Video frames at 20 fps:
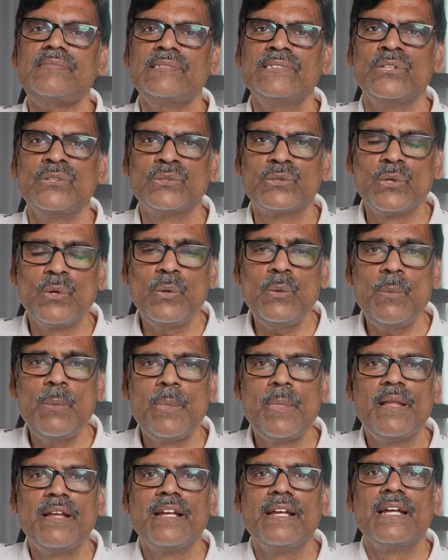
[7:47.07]
So,
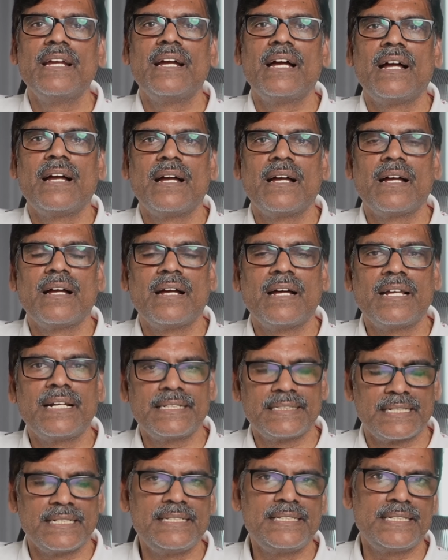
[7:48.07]

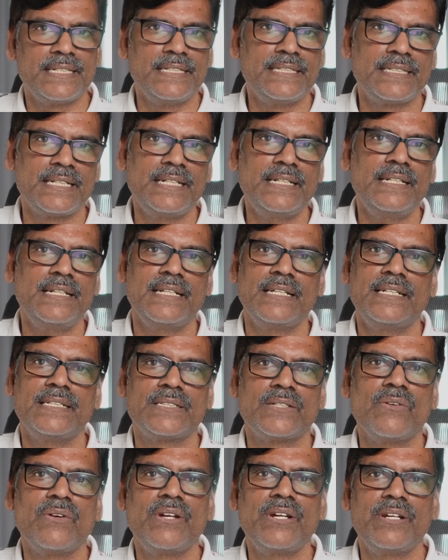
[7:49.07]
result season is
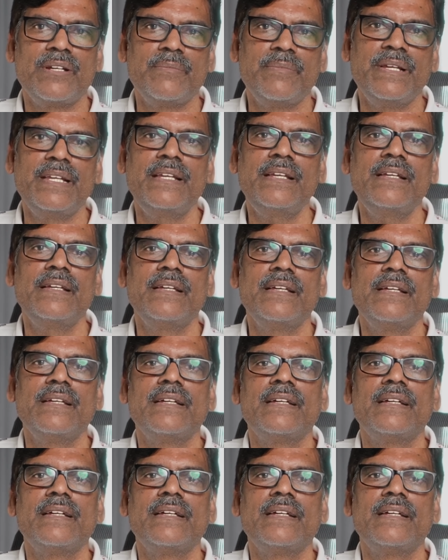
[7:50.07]
going to be